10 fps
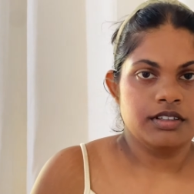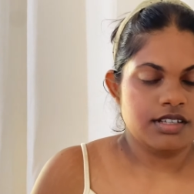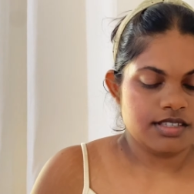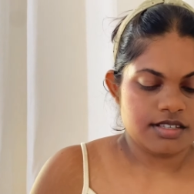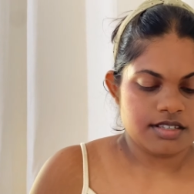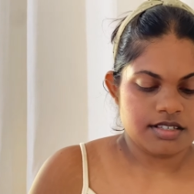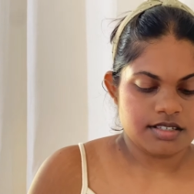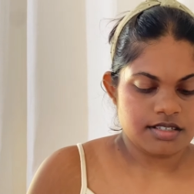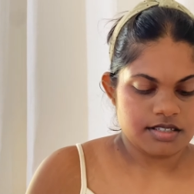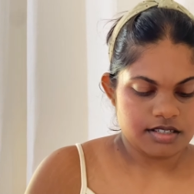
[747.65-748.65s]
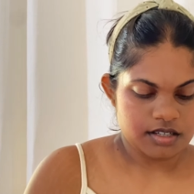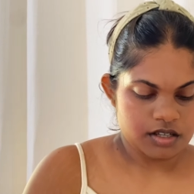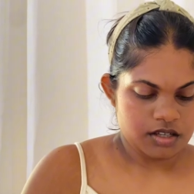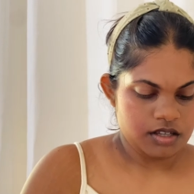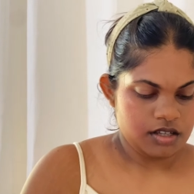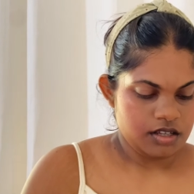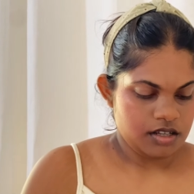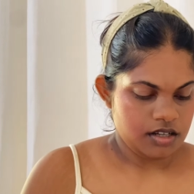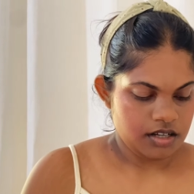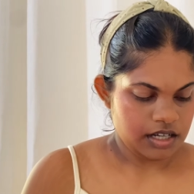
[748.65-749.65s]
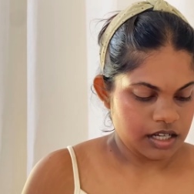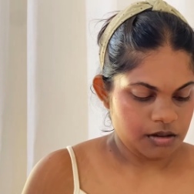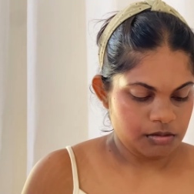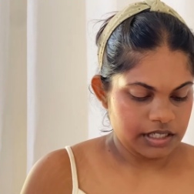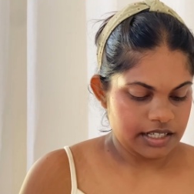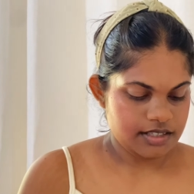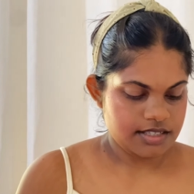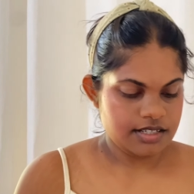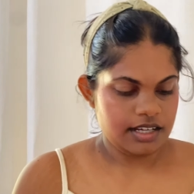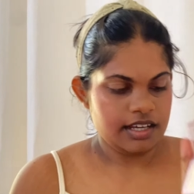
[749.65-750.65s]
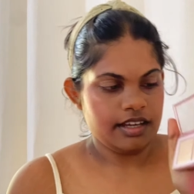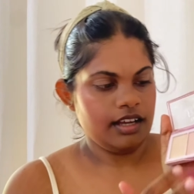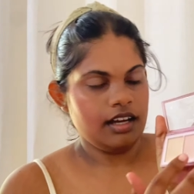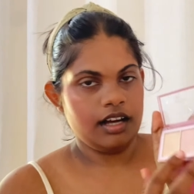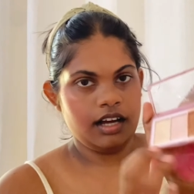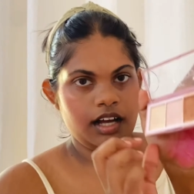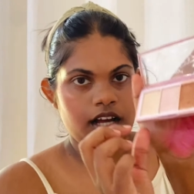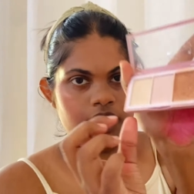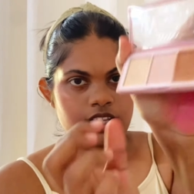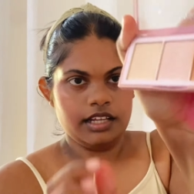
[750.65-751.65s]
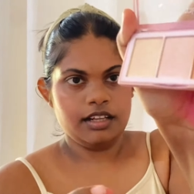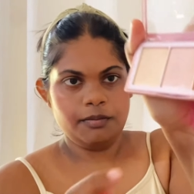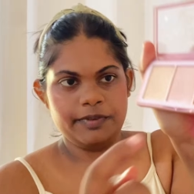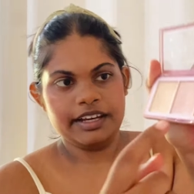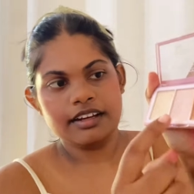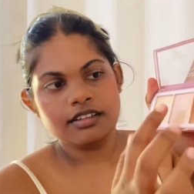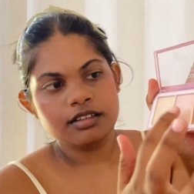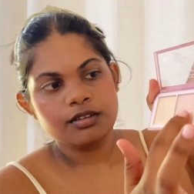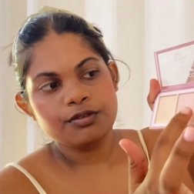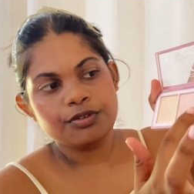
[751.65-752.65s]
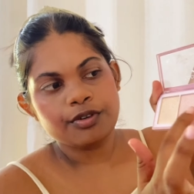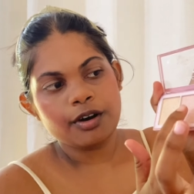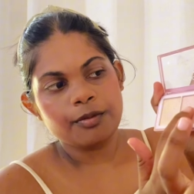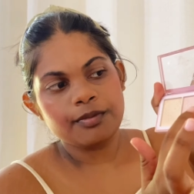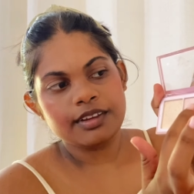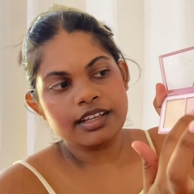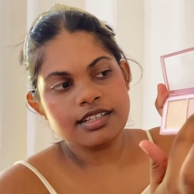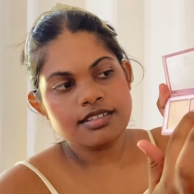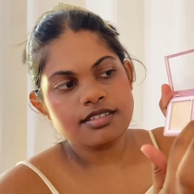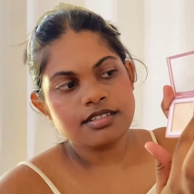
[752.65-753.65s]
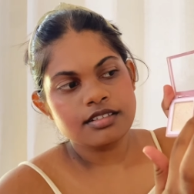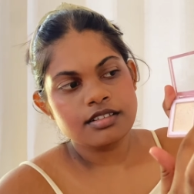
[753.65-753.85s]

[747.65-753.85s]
it's, now let's take a little bit from this